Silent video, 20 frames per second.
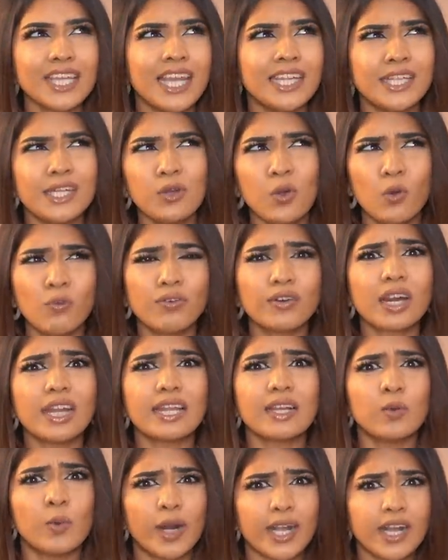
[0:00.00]
I think over
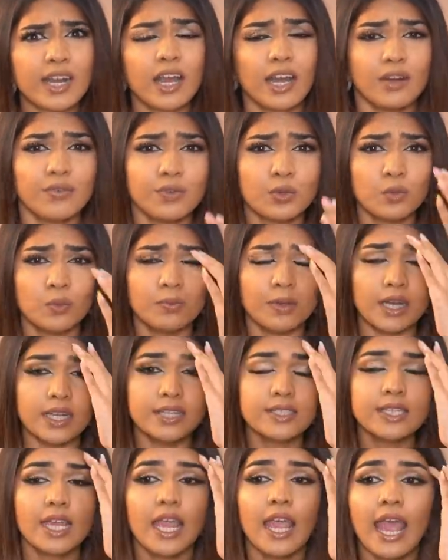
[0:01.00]
like 1.5-2
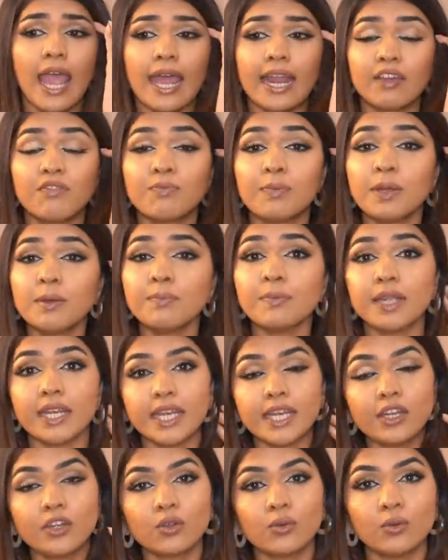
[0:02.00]
months, and I've been
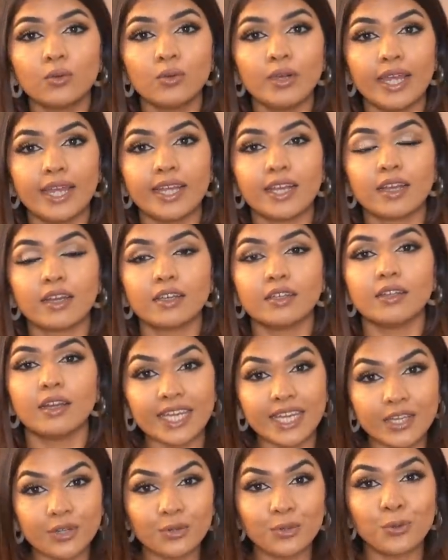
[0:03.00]
meaning to like
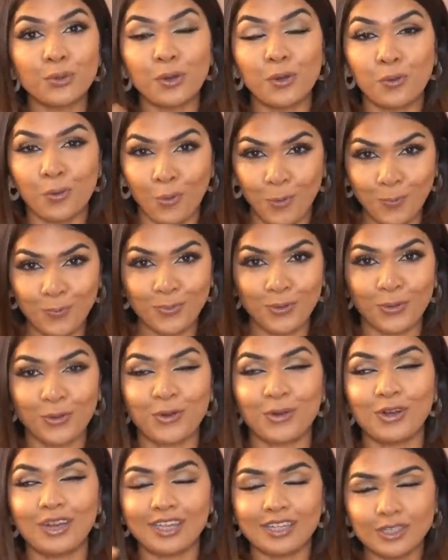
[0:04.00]
need to do a home
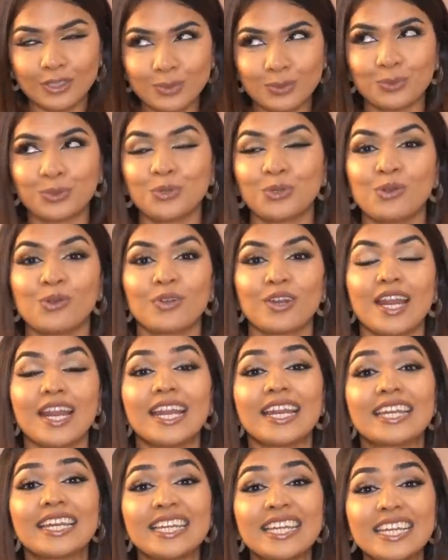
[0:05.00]
tour or like a studio tour, and
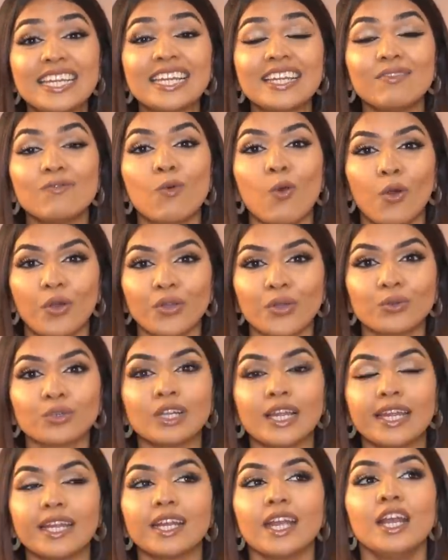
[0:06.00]
I really want to
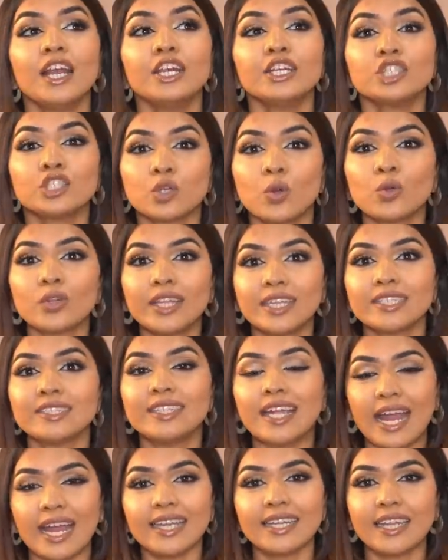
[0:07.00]
like show this
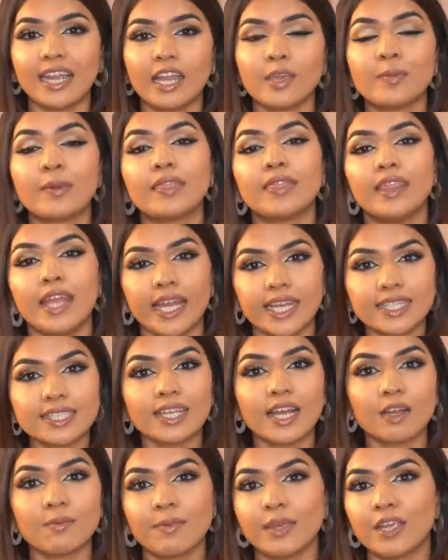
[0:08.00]
that time and then
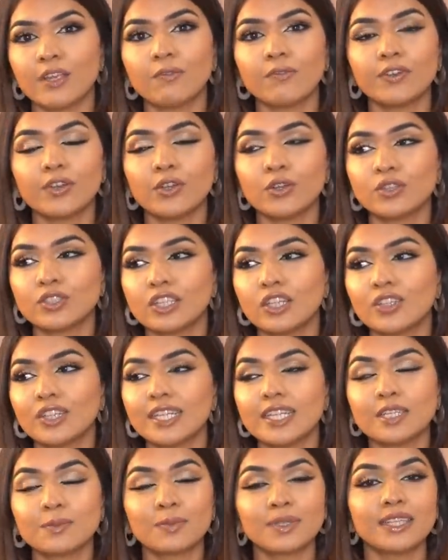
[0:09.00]
start making videos on
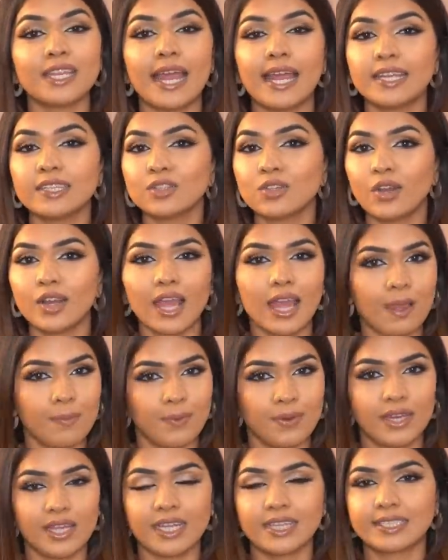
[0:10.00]
this, but that is not
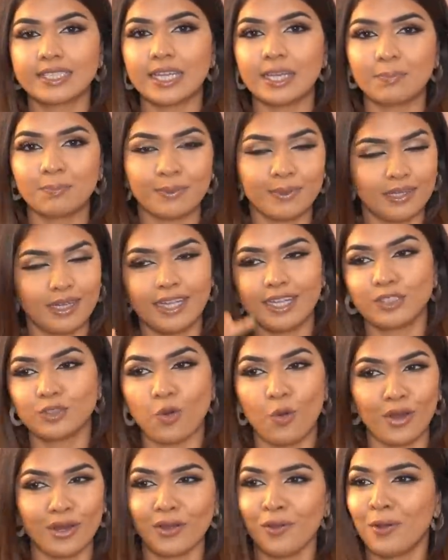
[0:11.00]
happening. It's
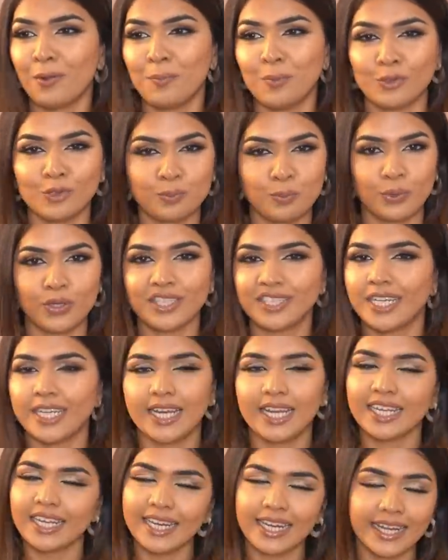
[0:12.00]
going on postponing
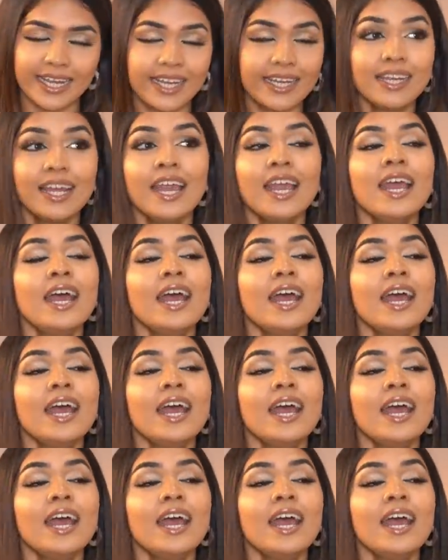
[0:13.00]
again.